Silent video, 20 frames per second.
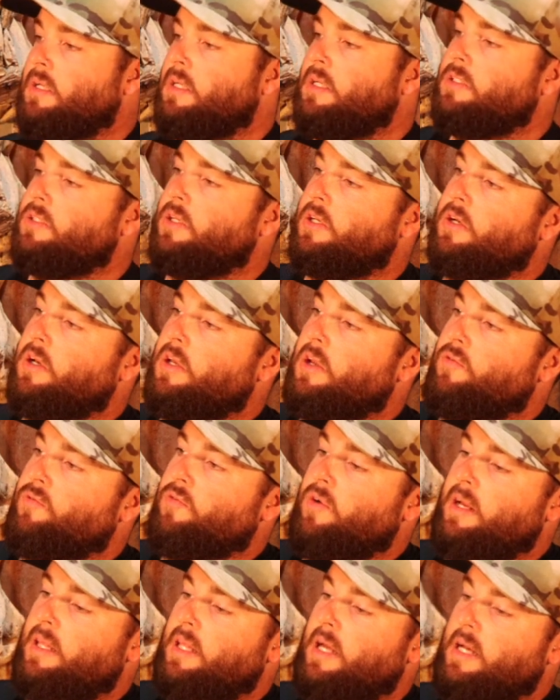So you got your
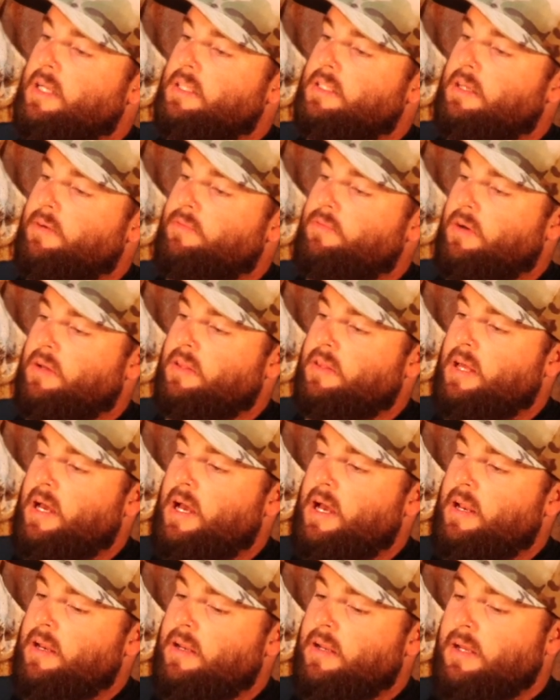relay and stuff like
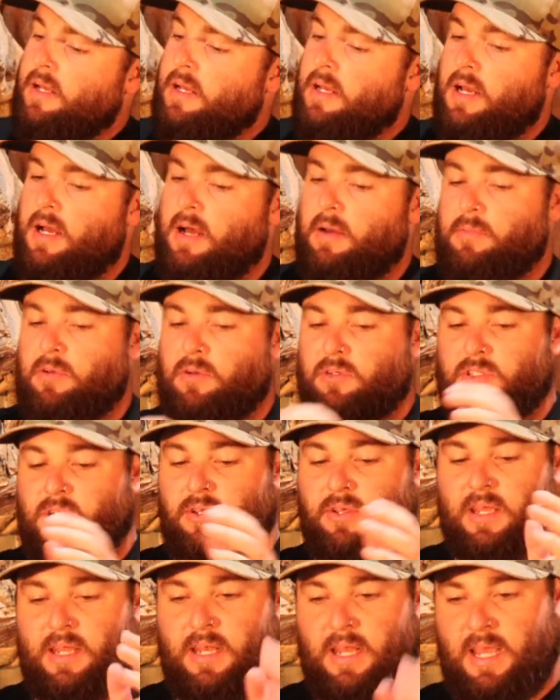that. You
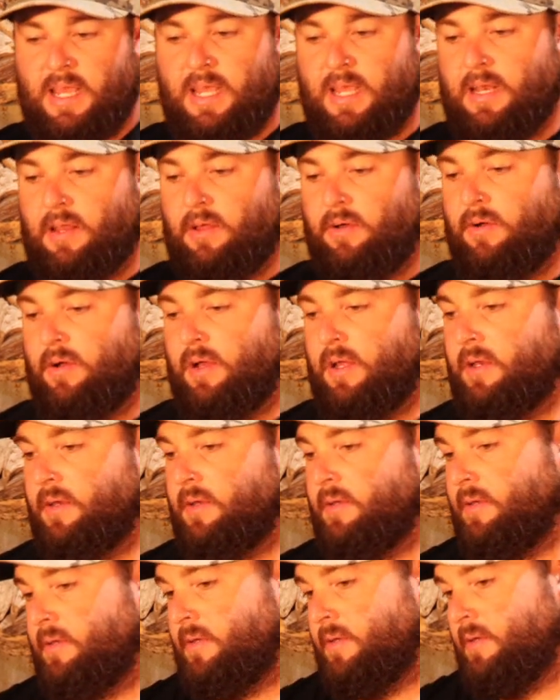also get airline,